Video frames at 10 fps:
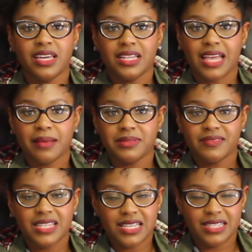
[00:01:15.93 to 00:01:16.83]
any
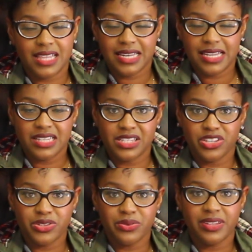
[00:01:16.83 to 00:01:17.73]
types of tests that needed
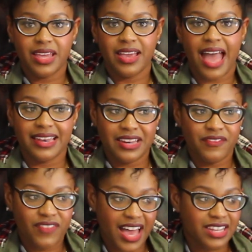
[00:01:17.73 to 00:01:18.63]
to do, and they
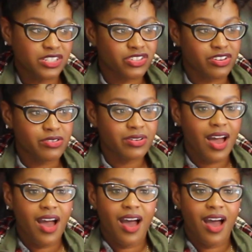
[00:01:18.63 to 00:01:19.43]
identified the stroke.